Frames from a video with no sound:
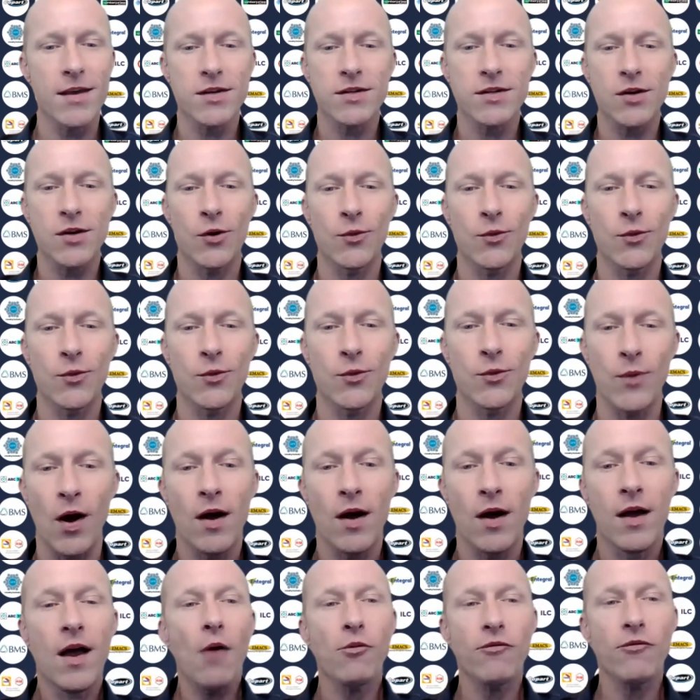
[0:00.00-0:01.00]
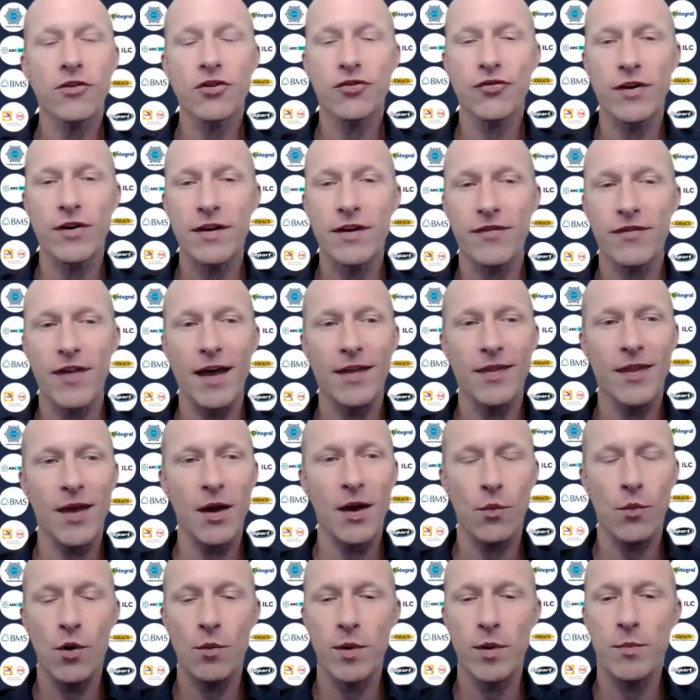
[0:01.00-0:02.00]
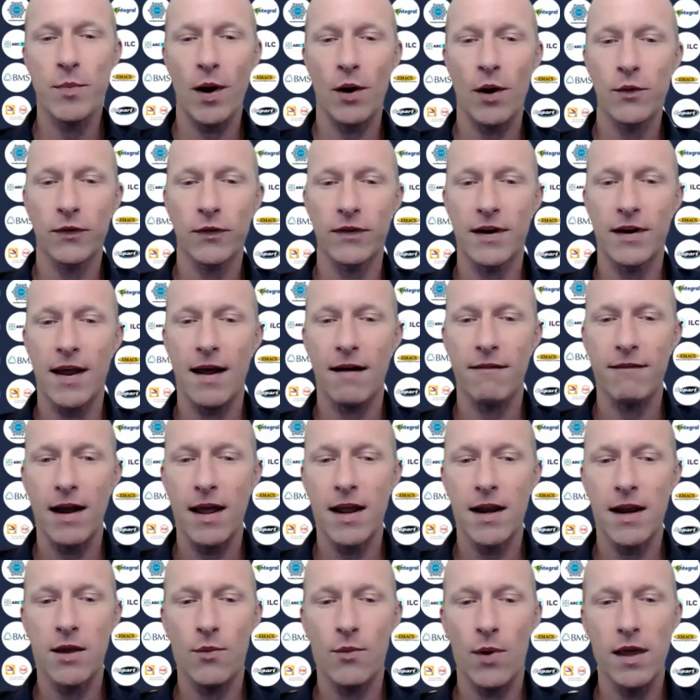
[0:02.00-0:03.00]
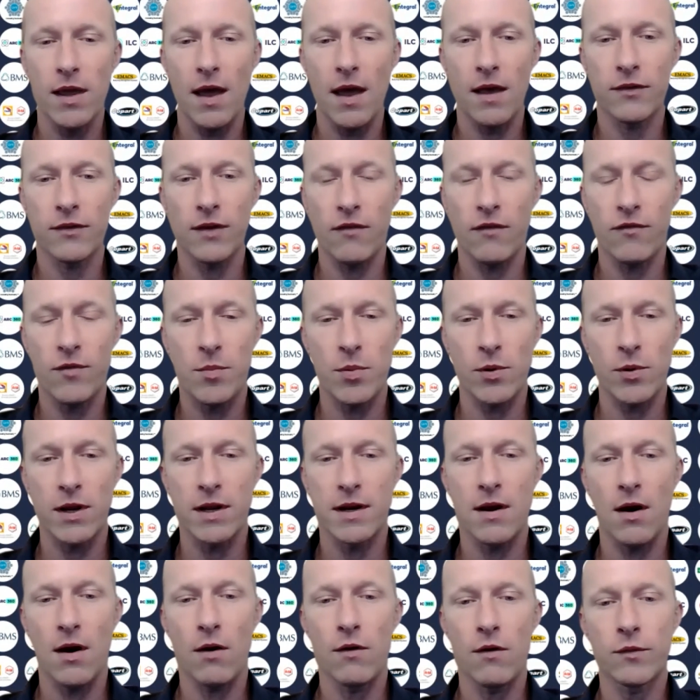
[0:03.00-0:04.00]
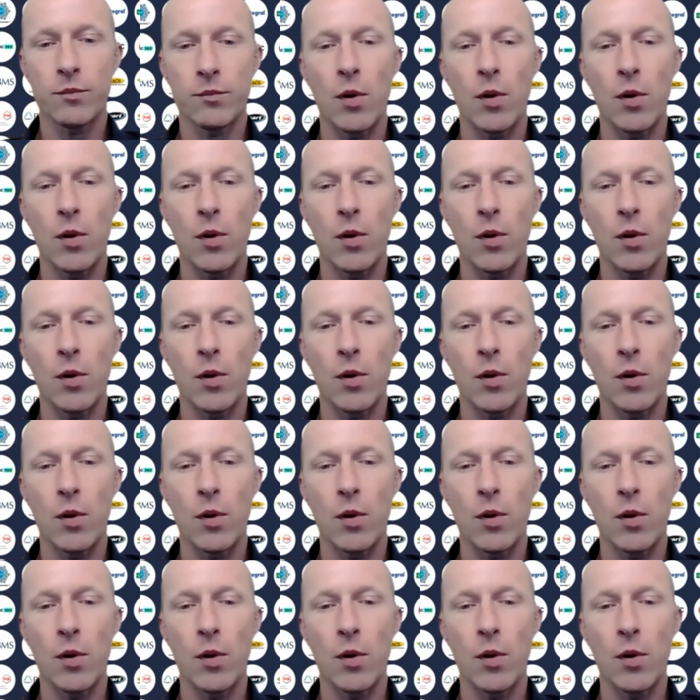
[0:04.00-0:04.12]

So I will retrieve that. That will be posted out anyway, as everybody knows.